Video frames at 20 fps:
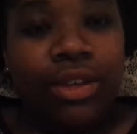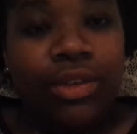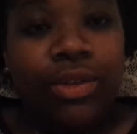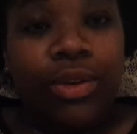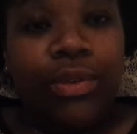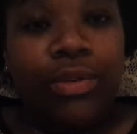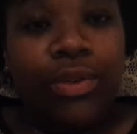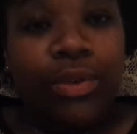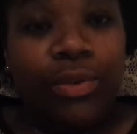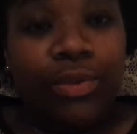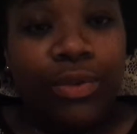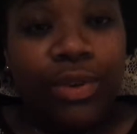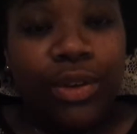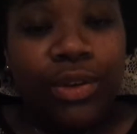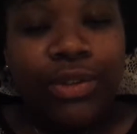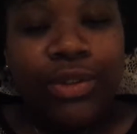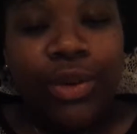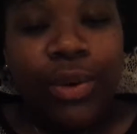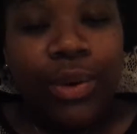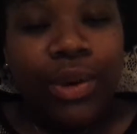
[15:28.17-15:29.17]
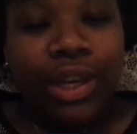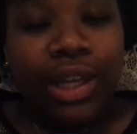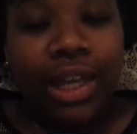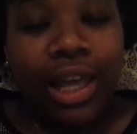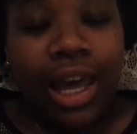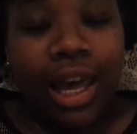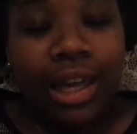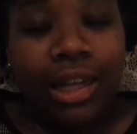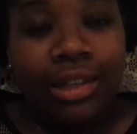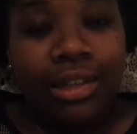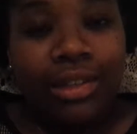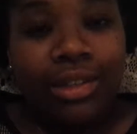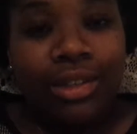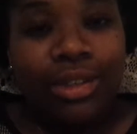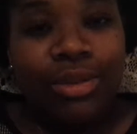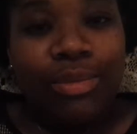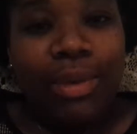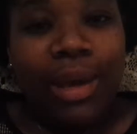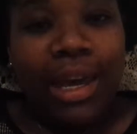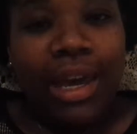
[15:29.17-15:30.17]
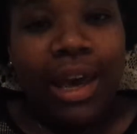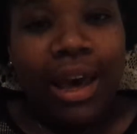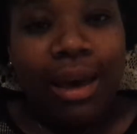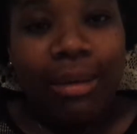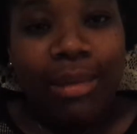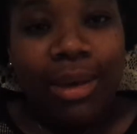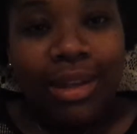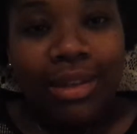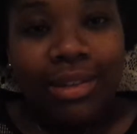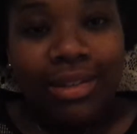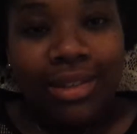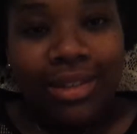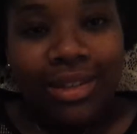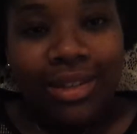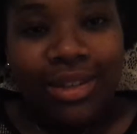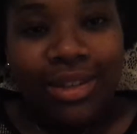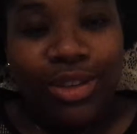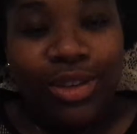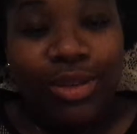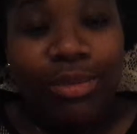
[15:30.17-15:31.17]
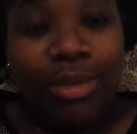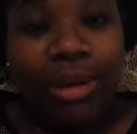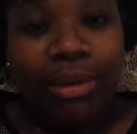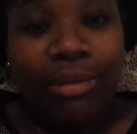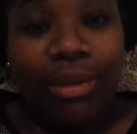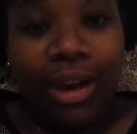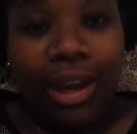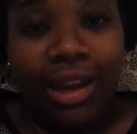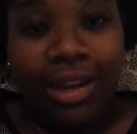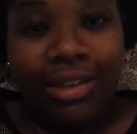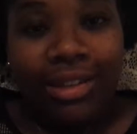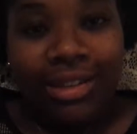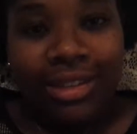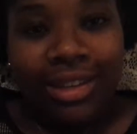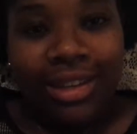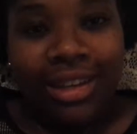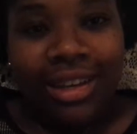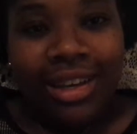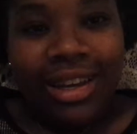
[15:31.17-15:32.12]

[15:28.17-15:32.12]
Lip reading: So if you feel so inclined, you may comment, you may rate,